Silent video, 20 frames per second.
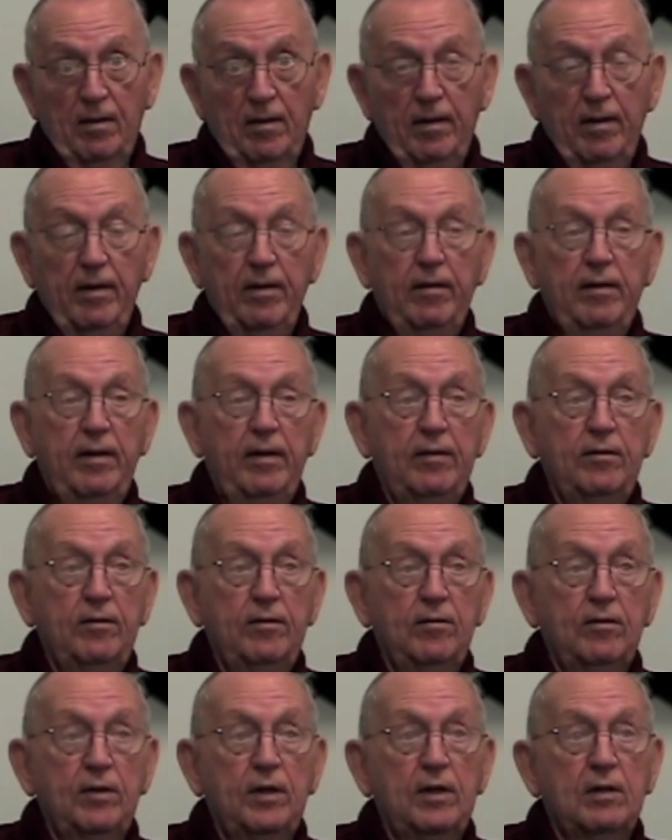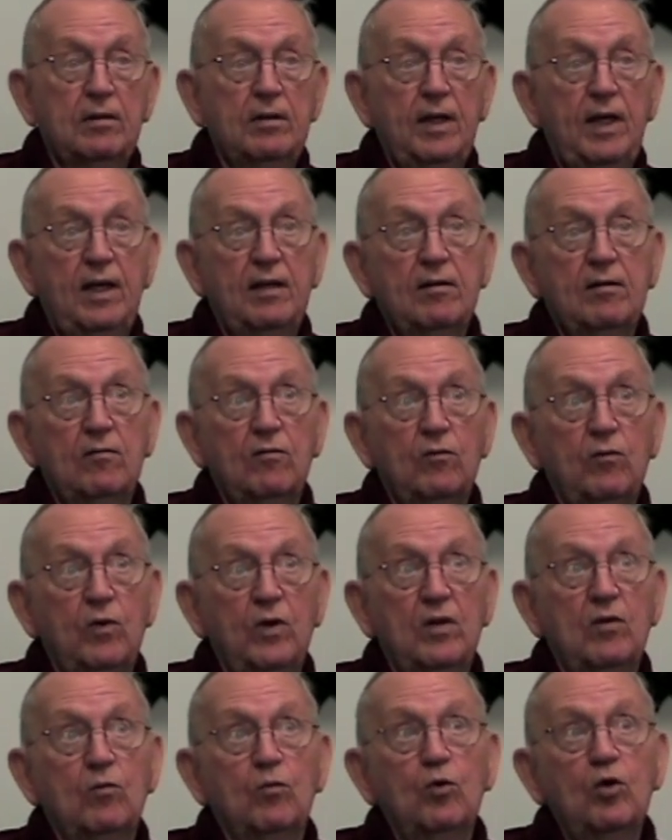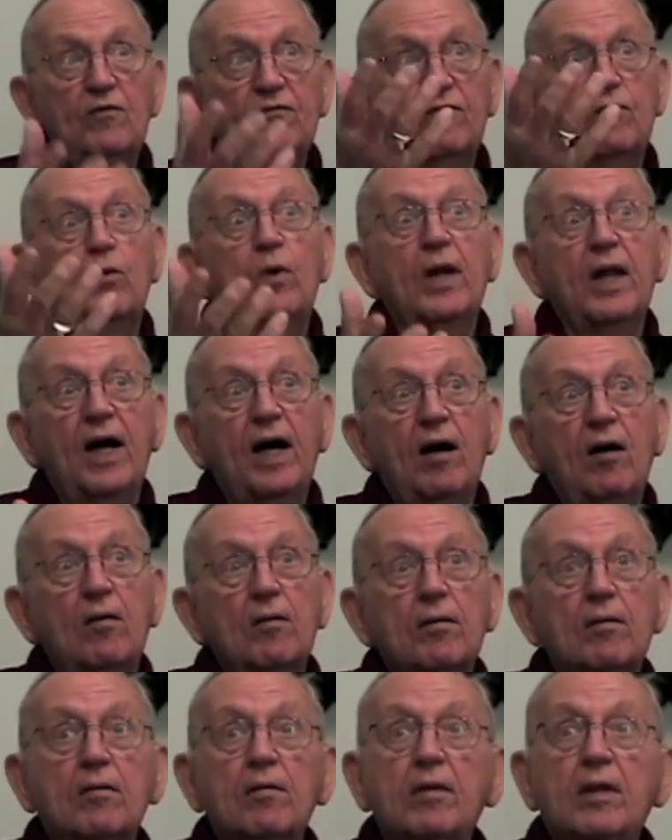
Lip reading: And then you get that, when the roof went out,